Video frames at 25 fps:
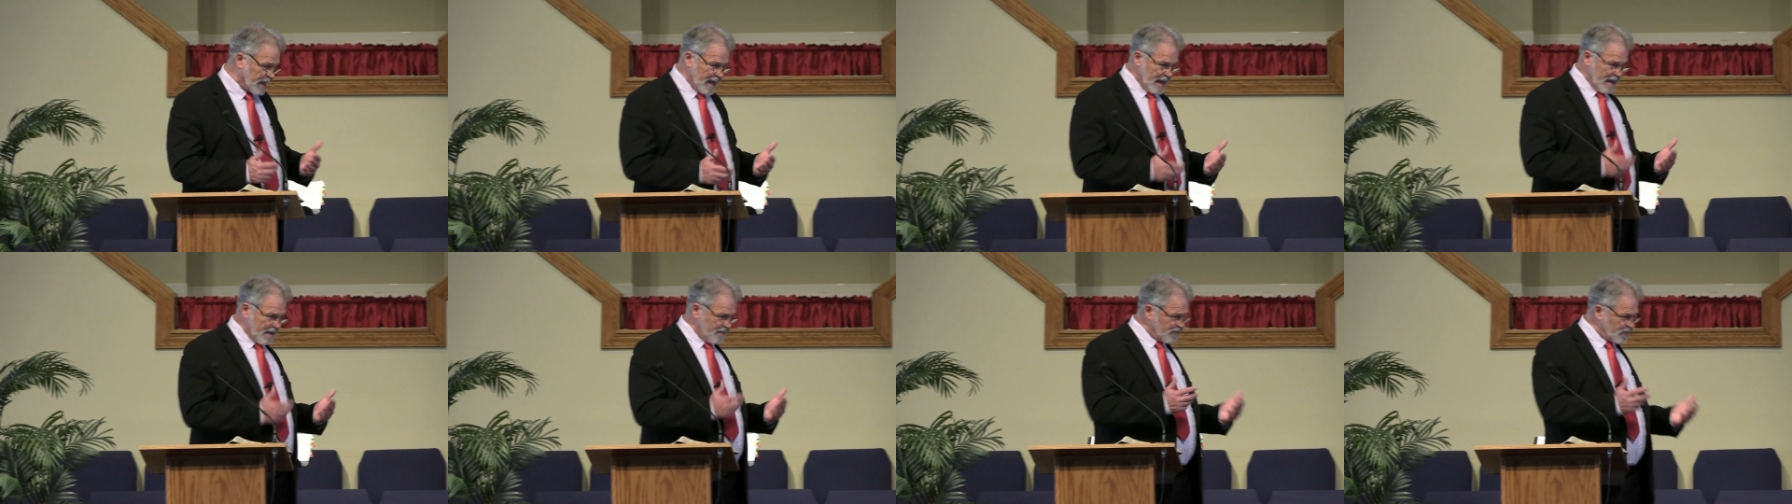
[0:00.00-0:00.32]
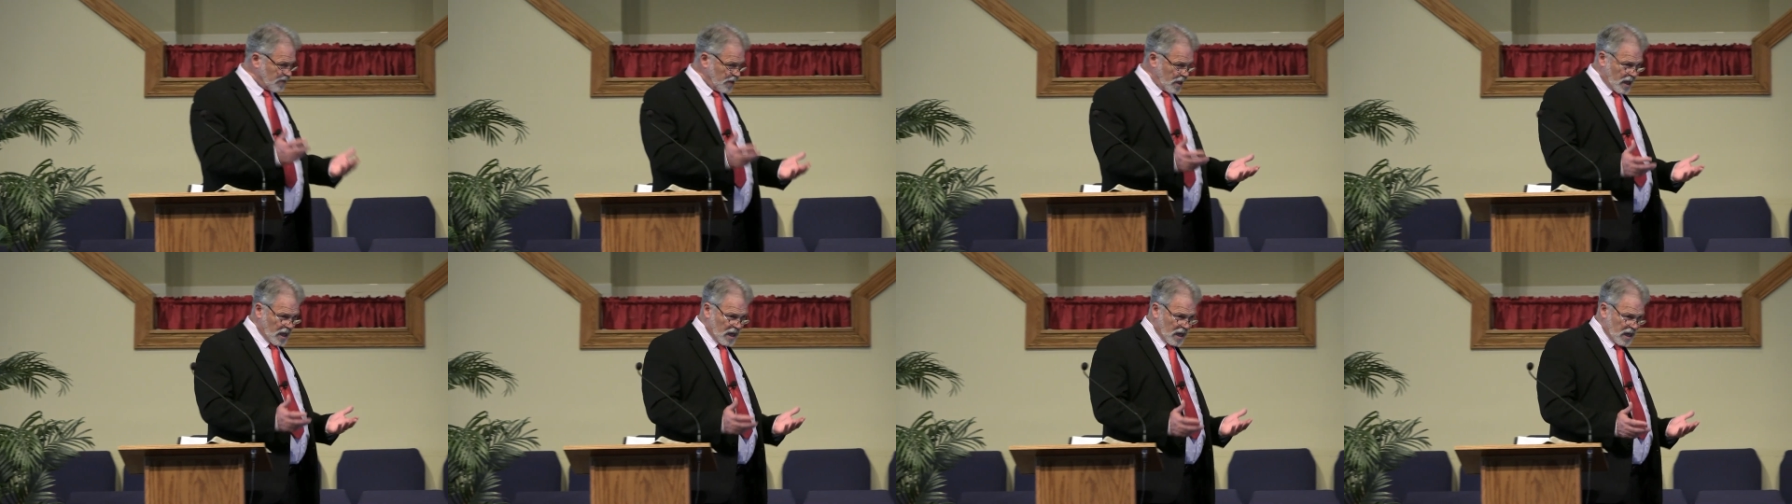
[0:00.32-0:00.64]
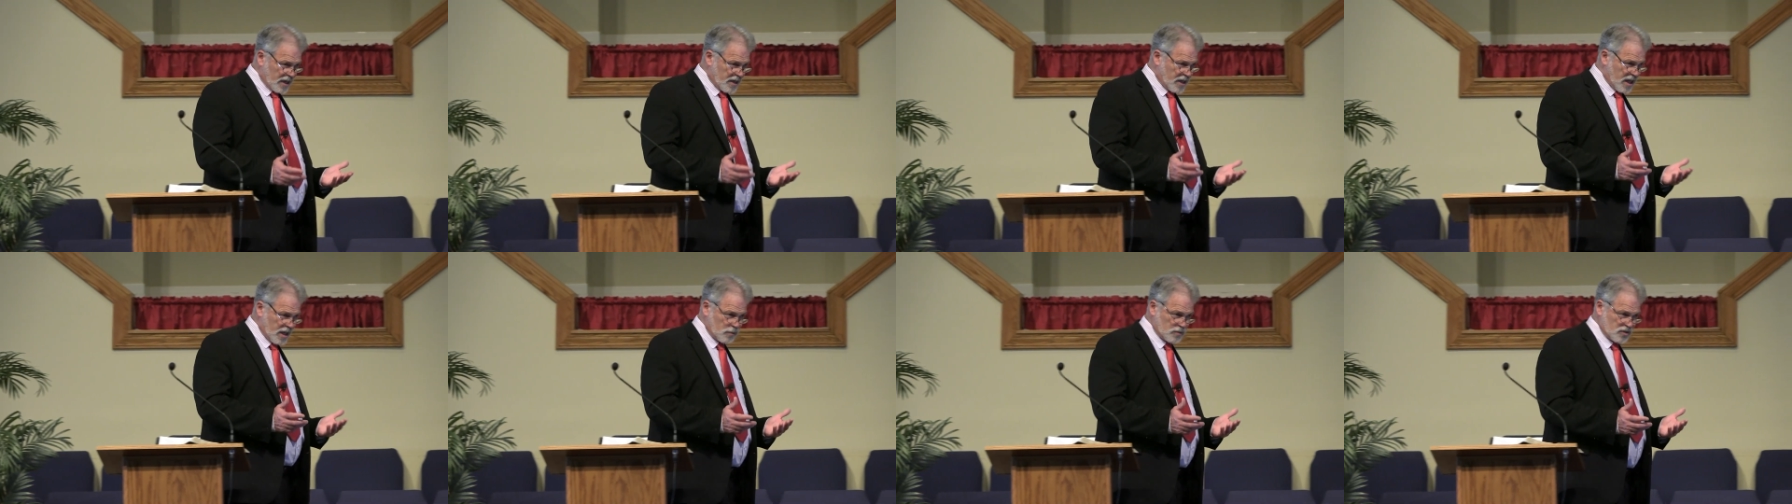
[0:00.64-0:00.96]
Every
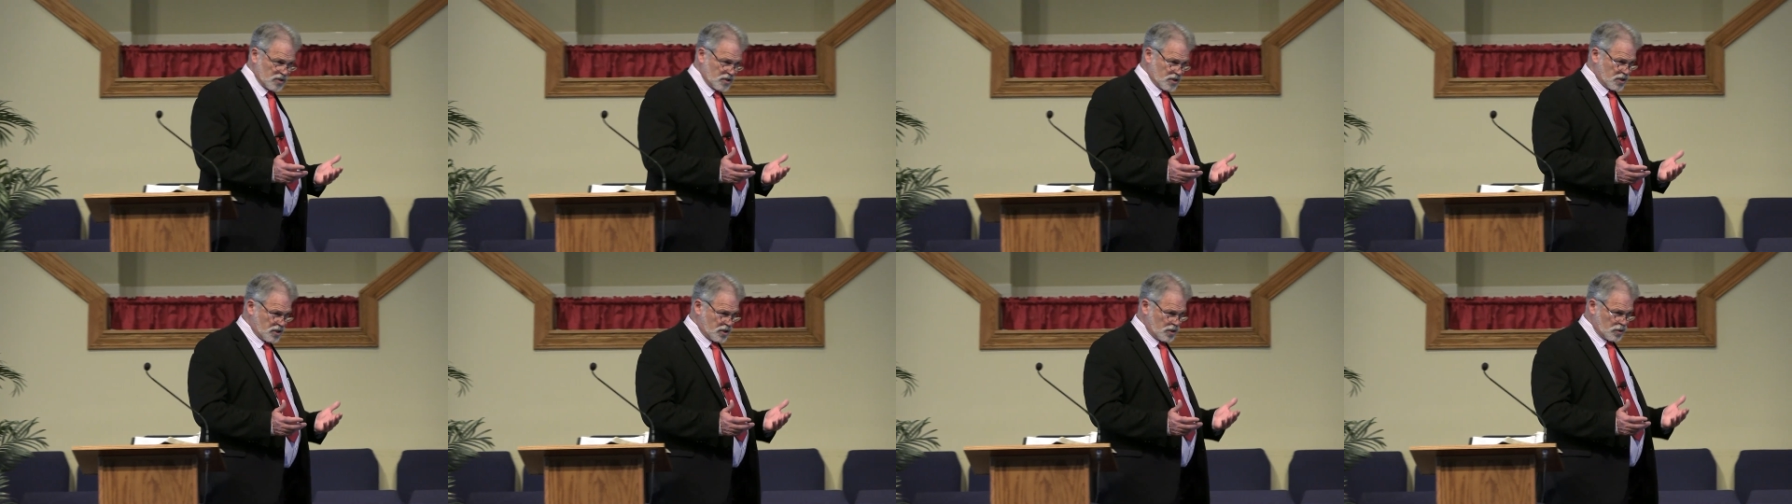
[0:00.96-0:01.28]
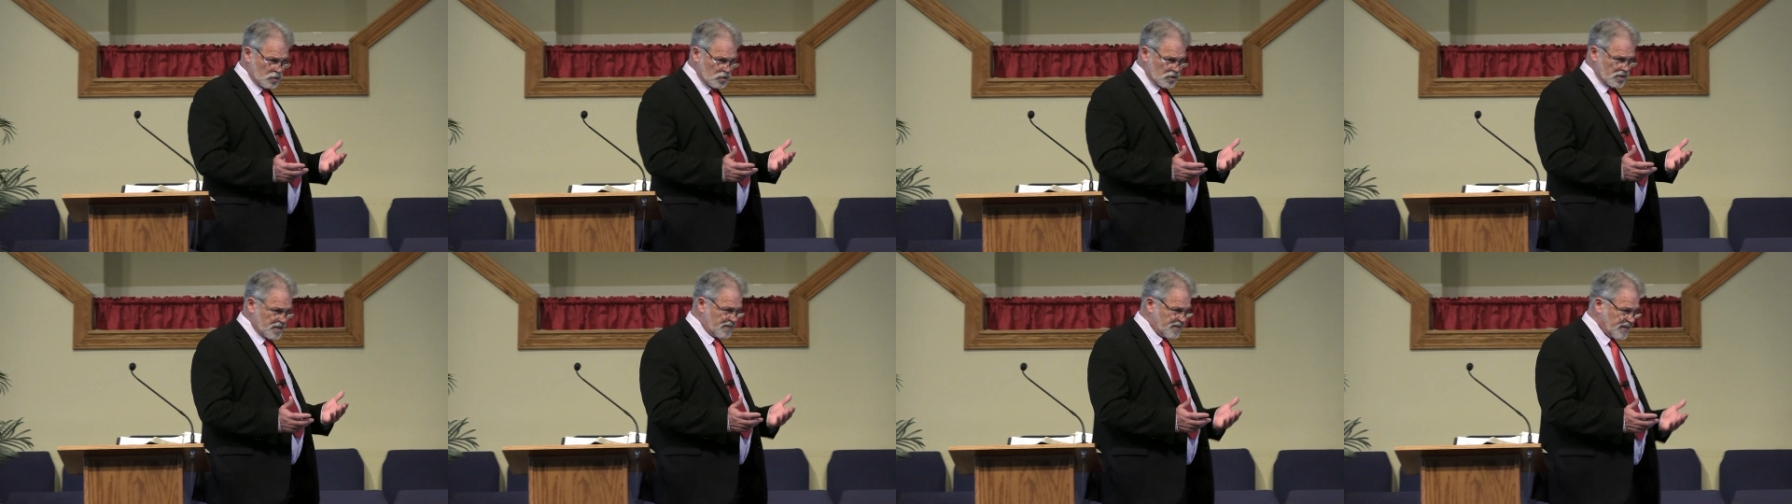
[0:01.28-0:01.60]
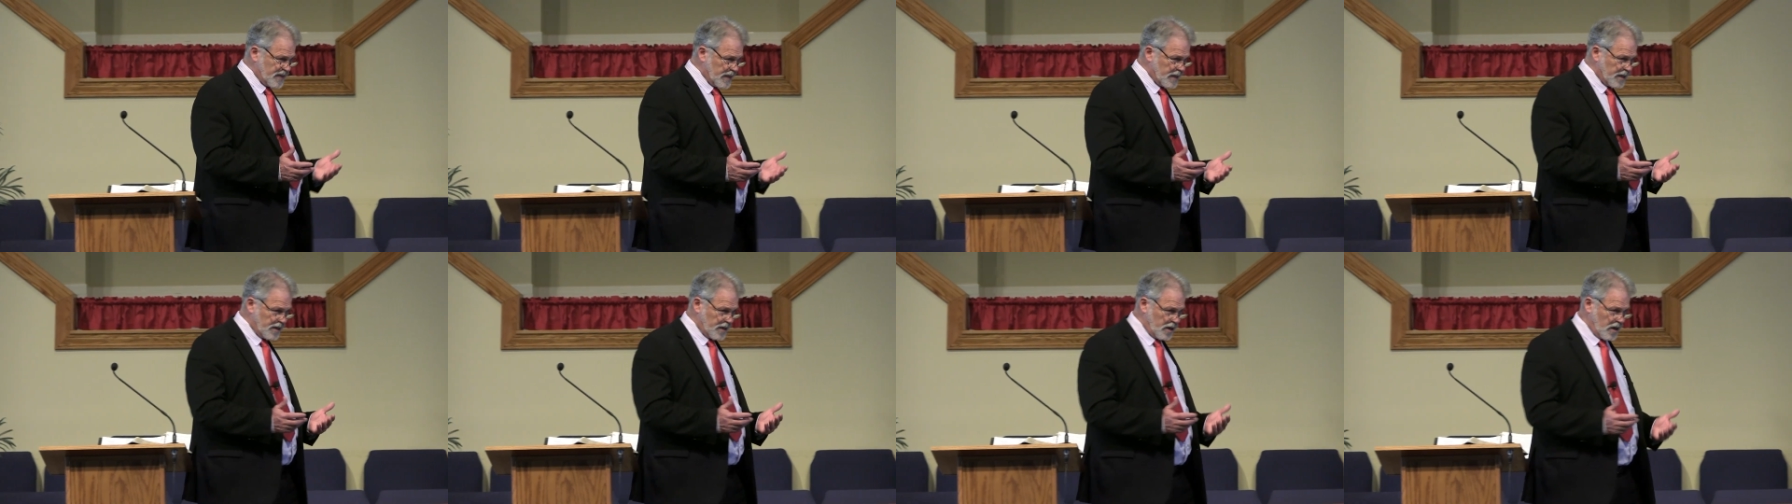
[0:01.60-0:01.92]
holiday was a huge
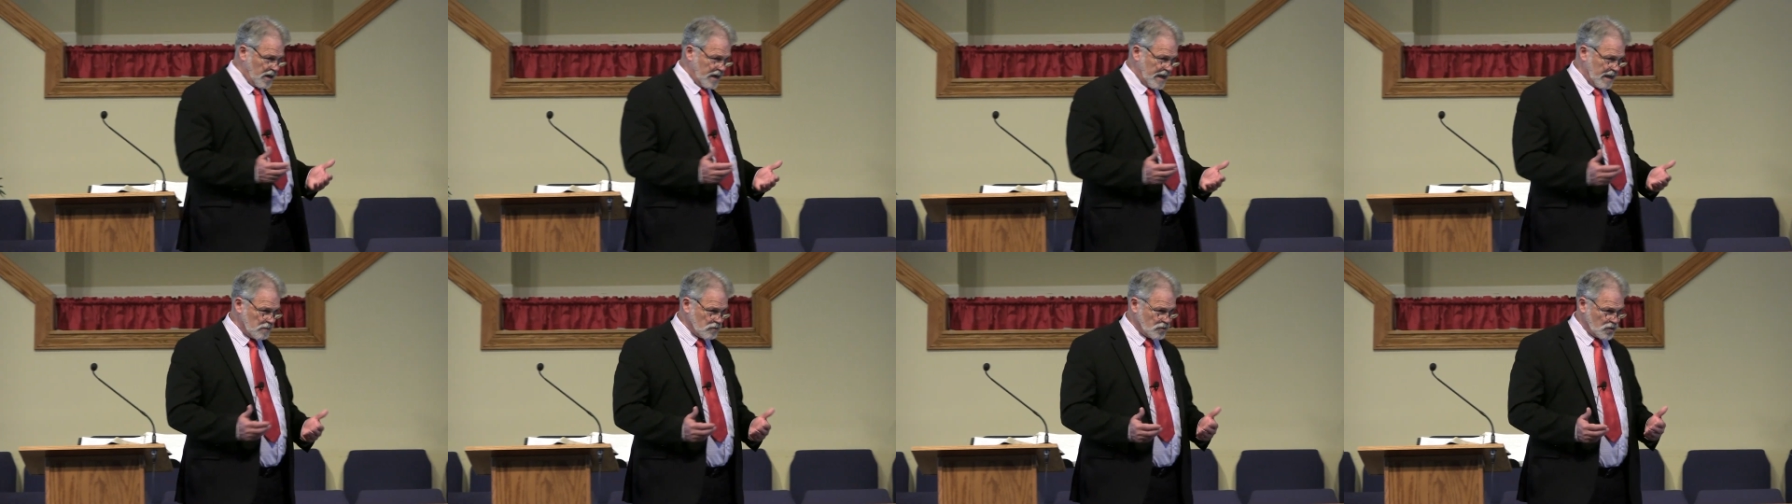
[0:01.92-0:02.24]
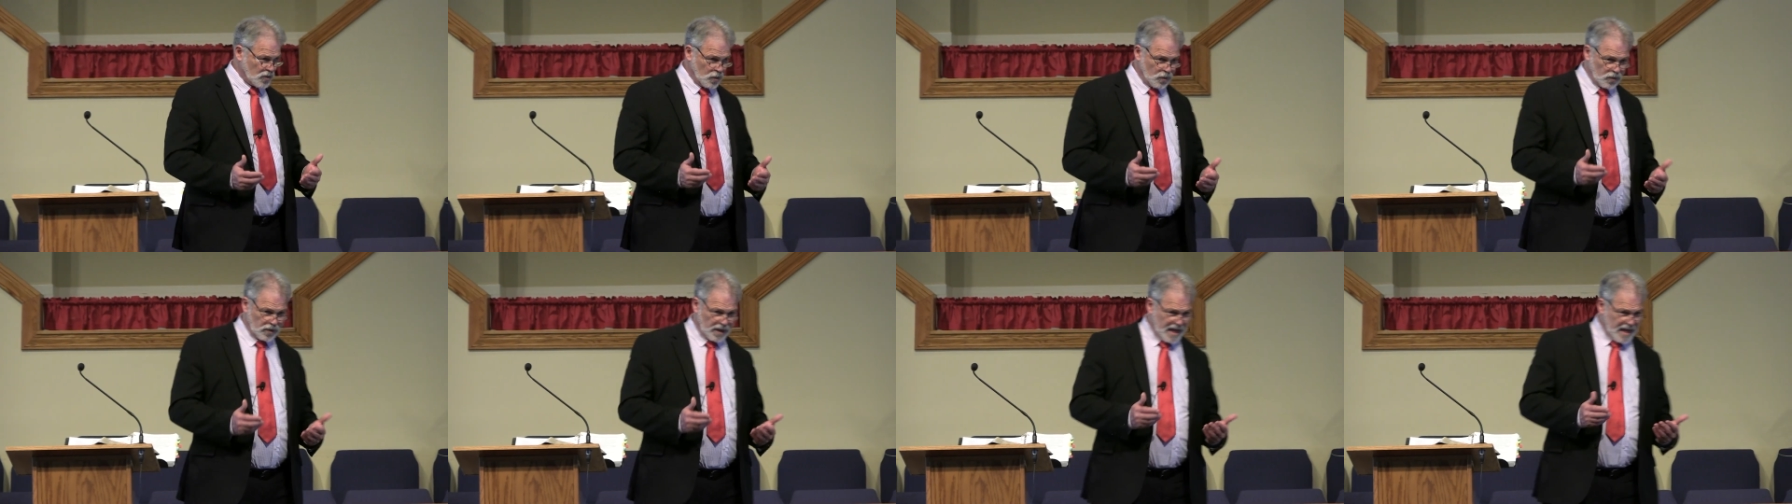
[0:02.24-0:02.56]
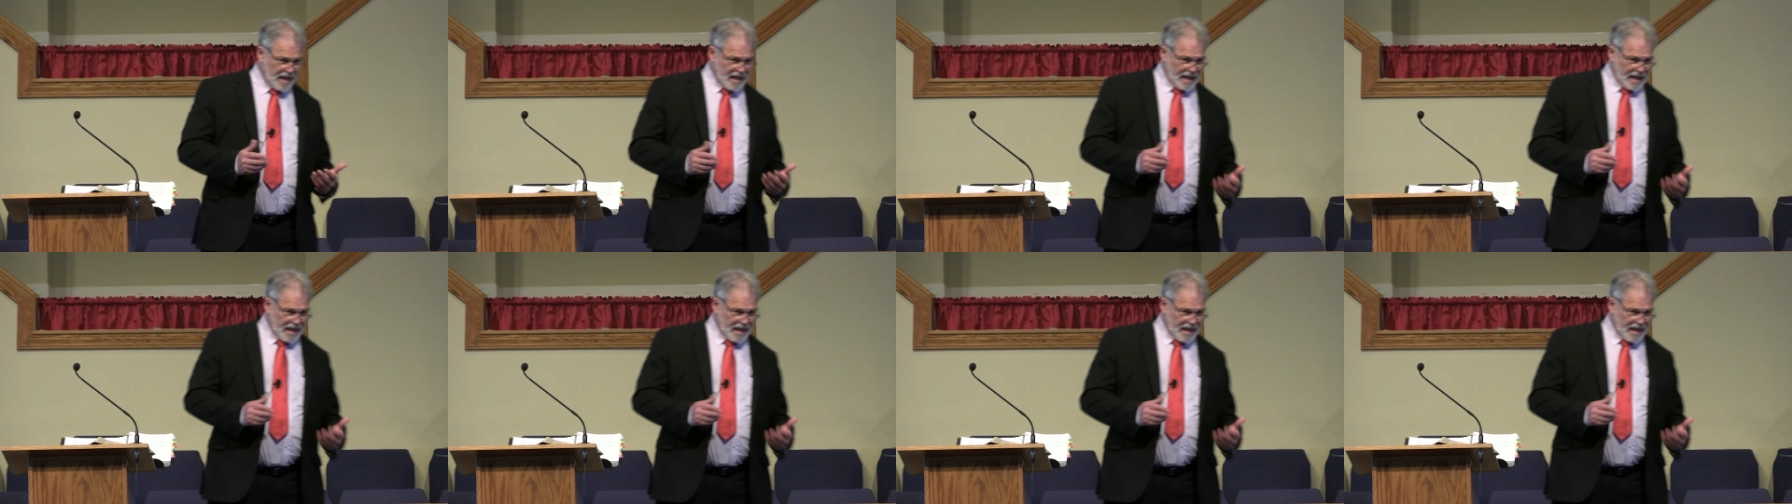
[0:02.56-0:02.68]
event at our household.